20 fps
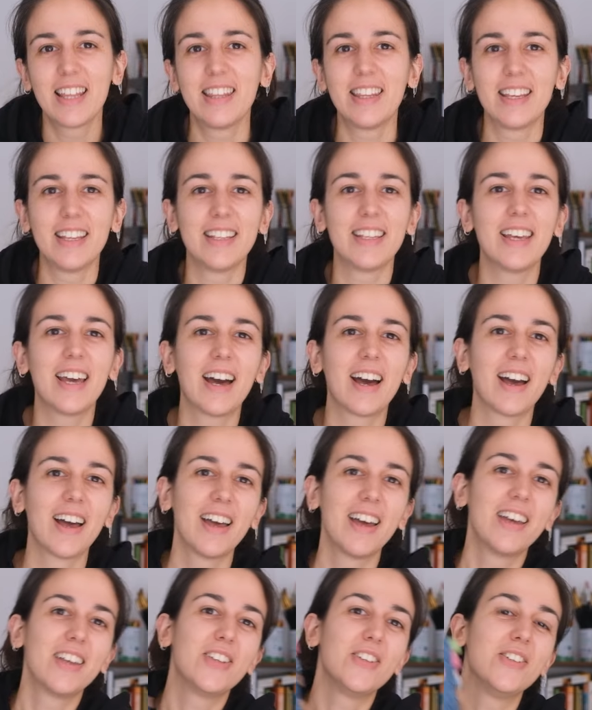Then yeah,
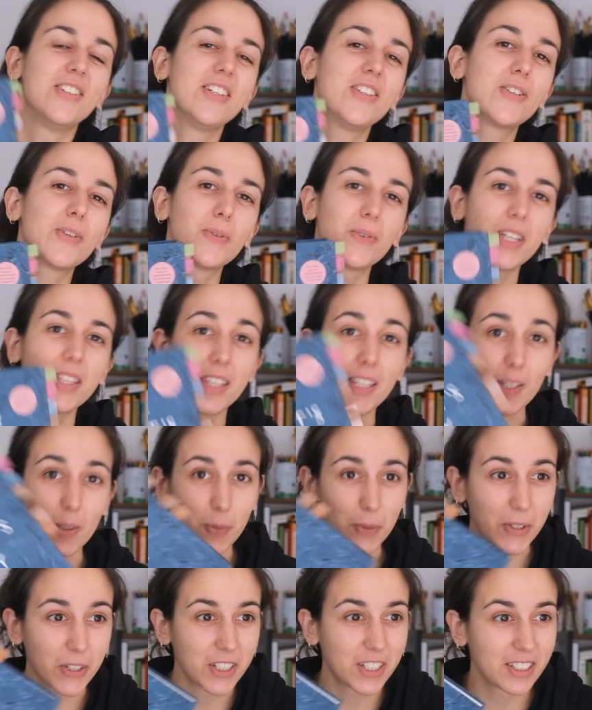you need to read this
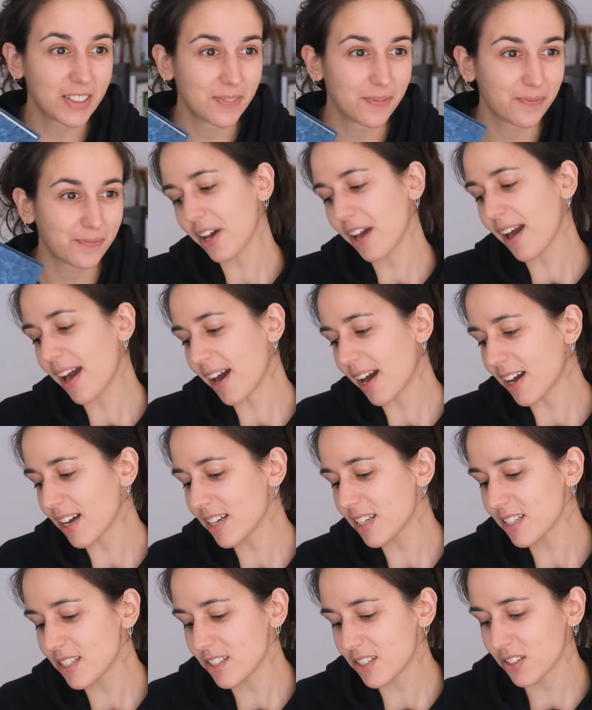book. If I
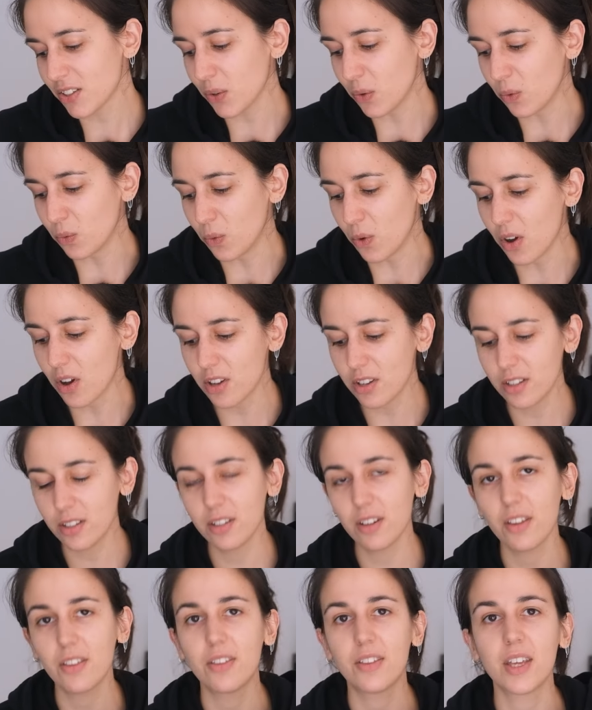had
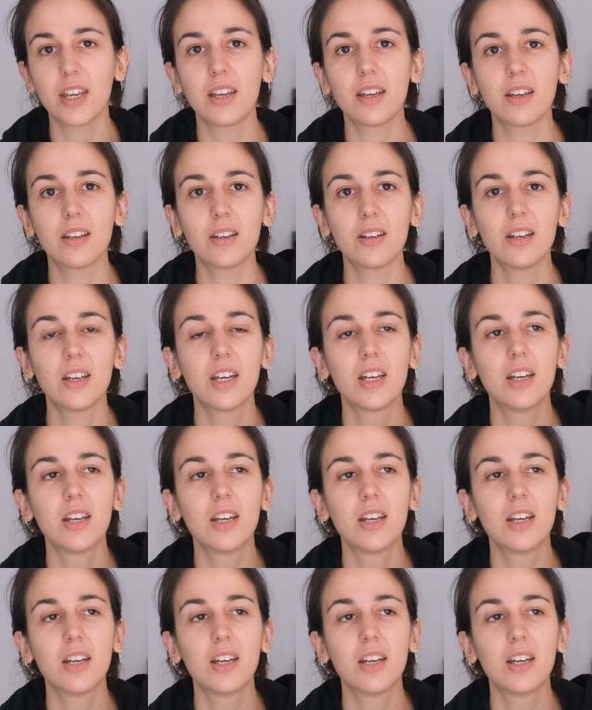one thing